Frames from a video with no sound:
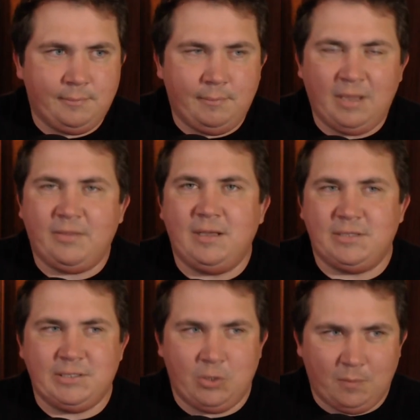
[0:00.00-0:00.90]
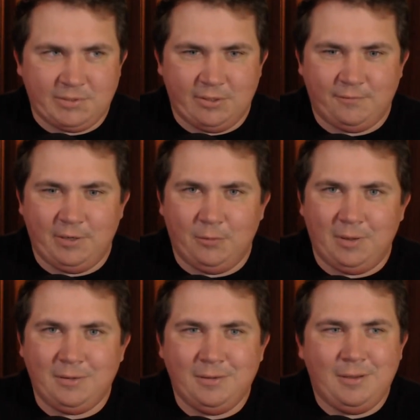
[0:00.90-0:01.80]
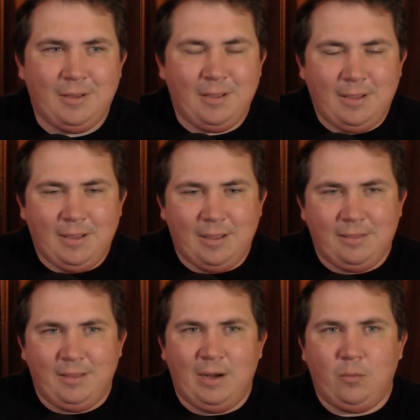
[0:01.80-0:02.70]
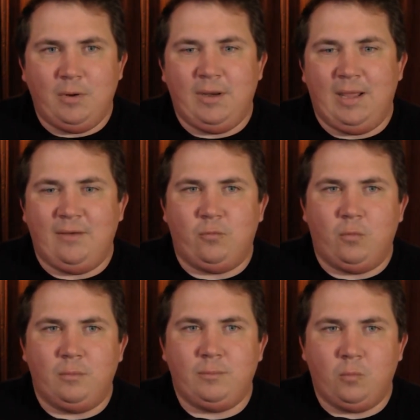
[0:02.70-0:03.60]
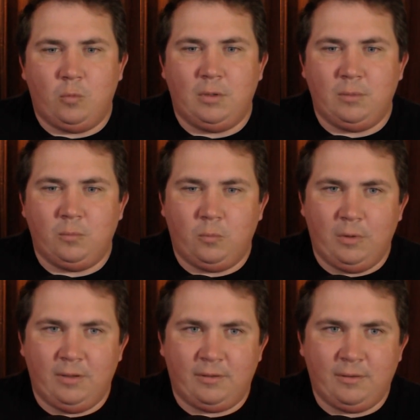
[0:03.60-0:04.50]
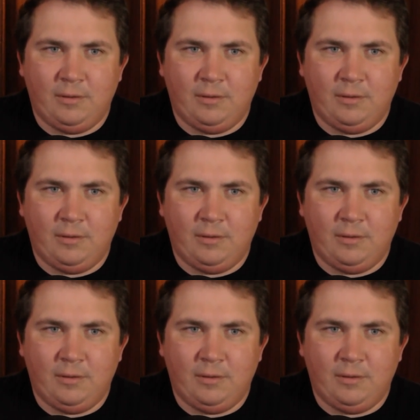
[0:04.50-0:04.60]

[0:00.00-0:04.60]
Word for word: Make things easy on myself anyway. And then I wanted to have one with